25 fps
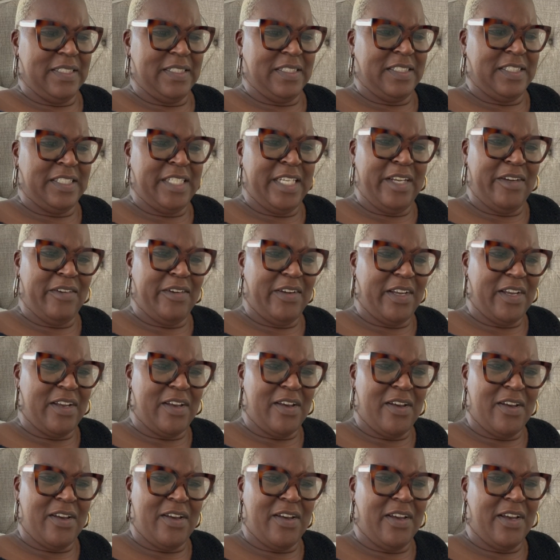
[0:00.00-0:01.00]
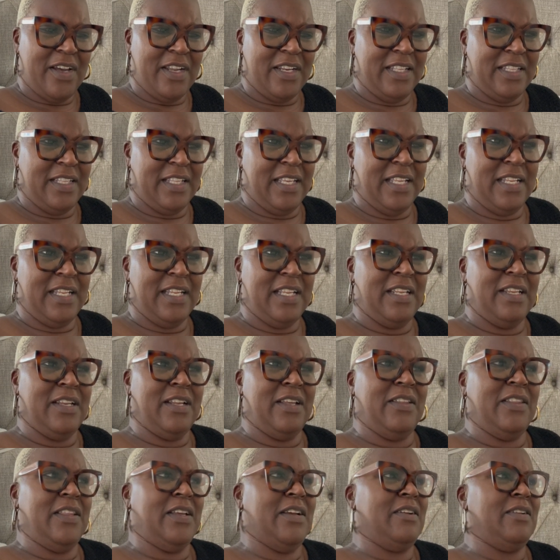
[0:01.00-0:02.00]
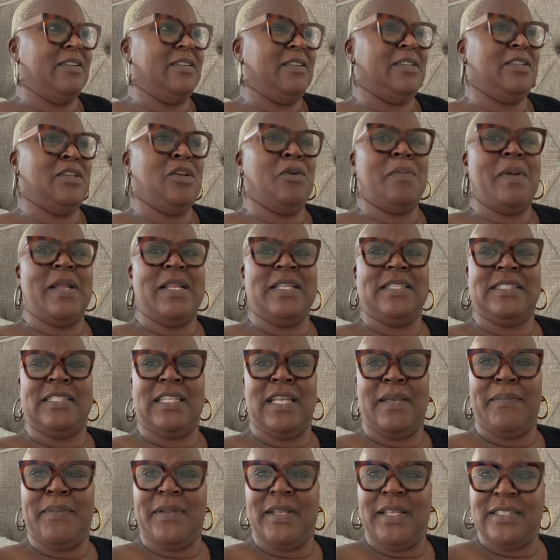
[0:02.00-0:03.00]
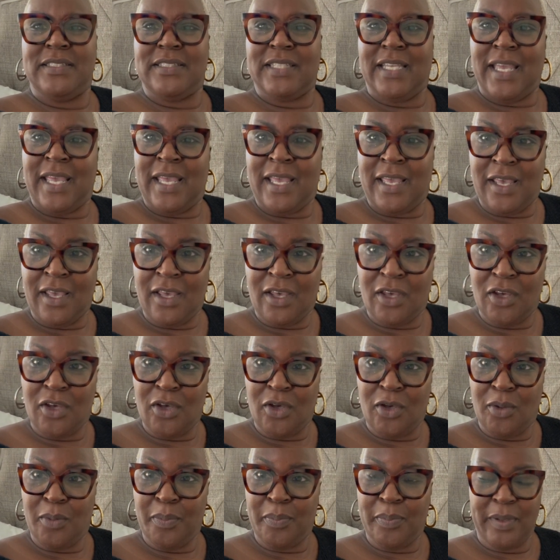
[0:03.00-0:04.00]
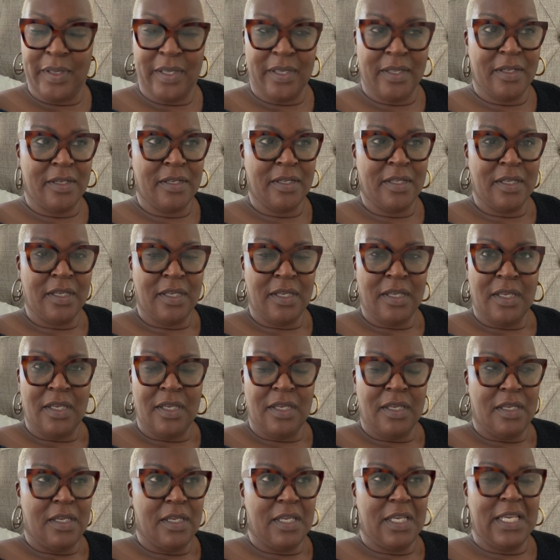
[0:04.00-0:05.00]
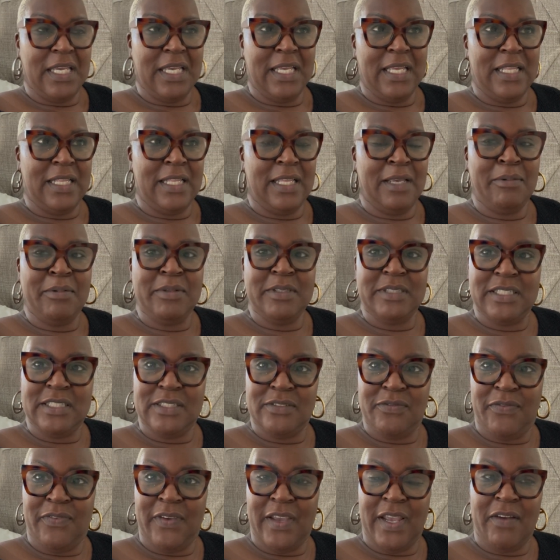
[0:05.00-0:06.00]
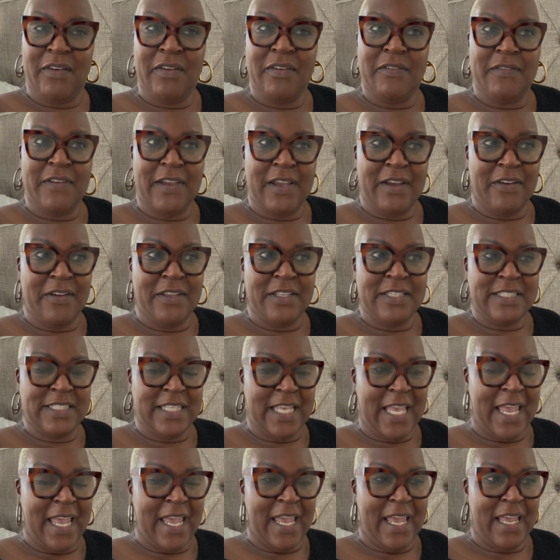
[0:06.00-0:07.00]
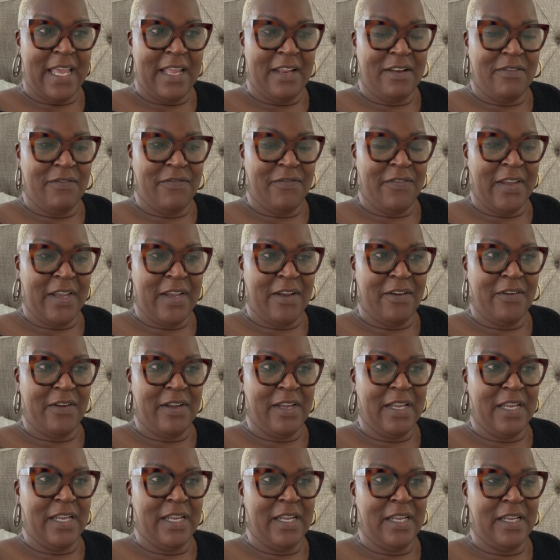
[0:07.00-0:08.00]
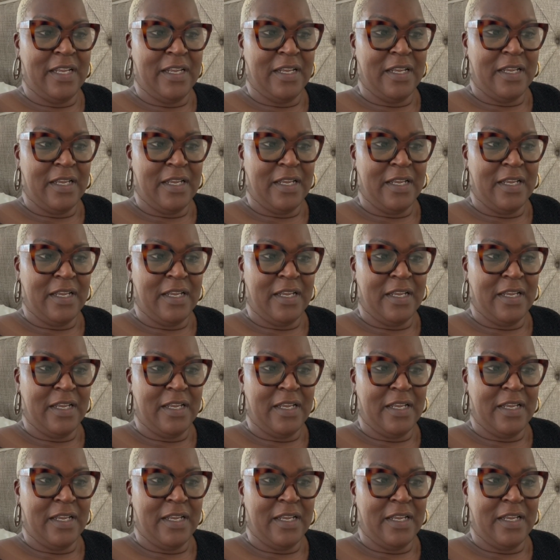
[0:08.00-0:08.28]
cheering on. And then, you know, they're nobody's stepping in to help. And it was just very, very sad, very